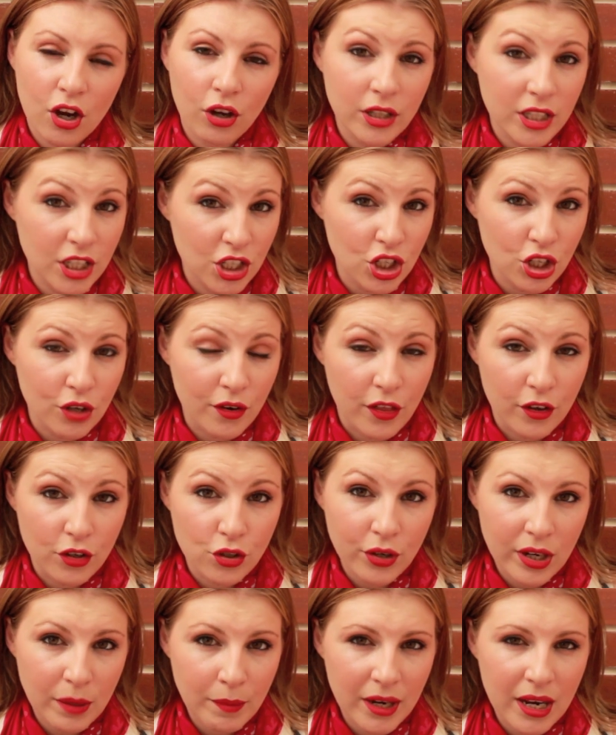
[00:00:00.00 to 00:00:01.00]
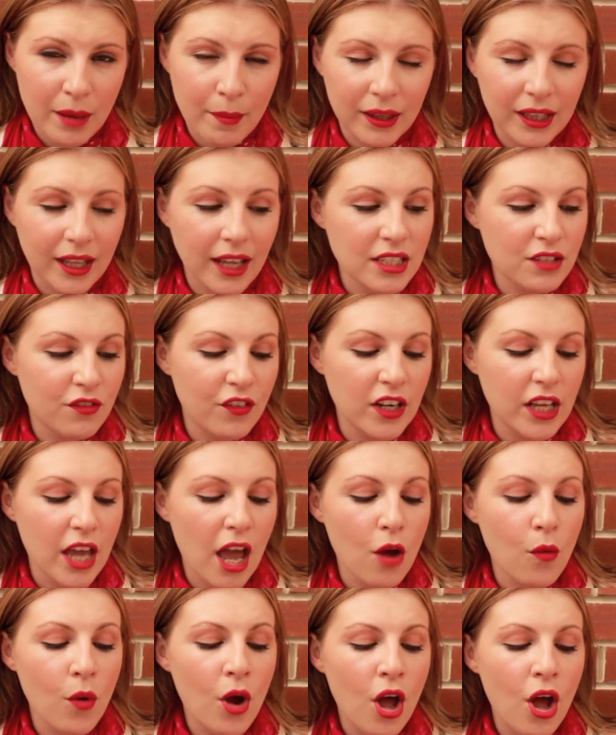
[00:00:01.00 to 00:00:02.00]
conditioner and the treatment in my last
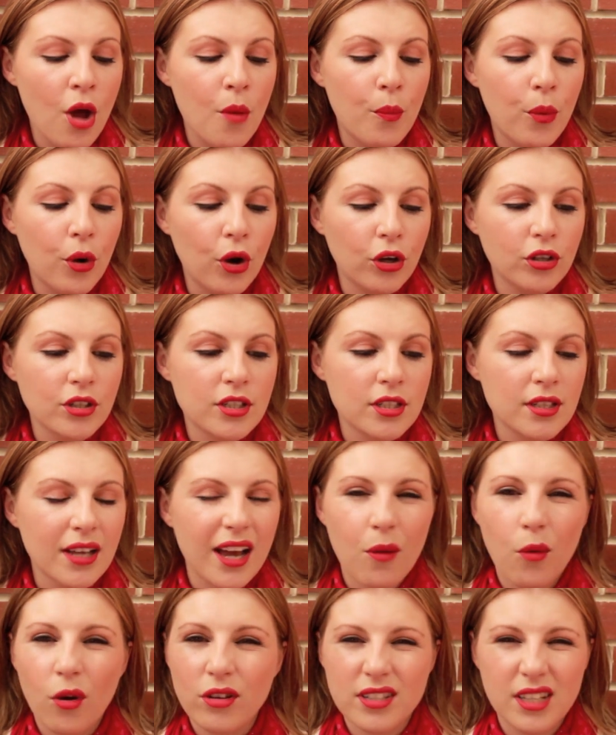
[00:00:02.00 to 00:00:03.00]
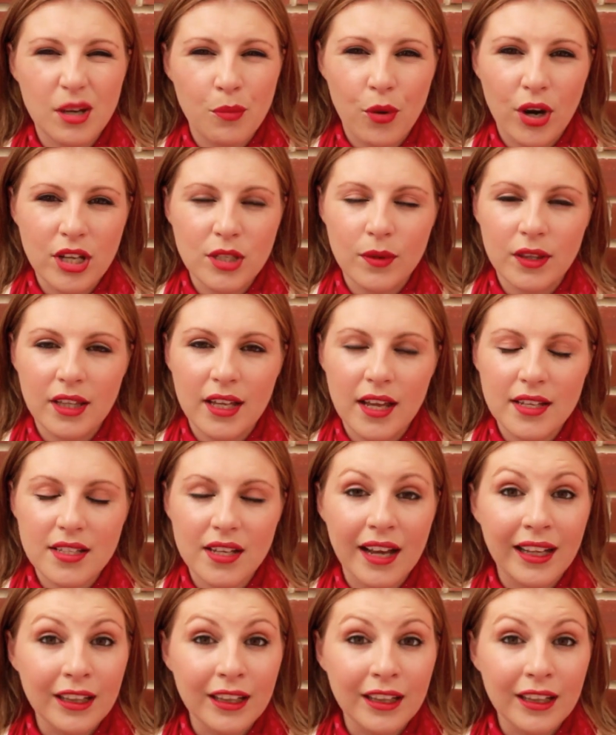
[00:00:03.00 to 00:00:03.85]
video, but I wasn't impressed with this.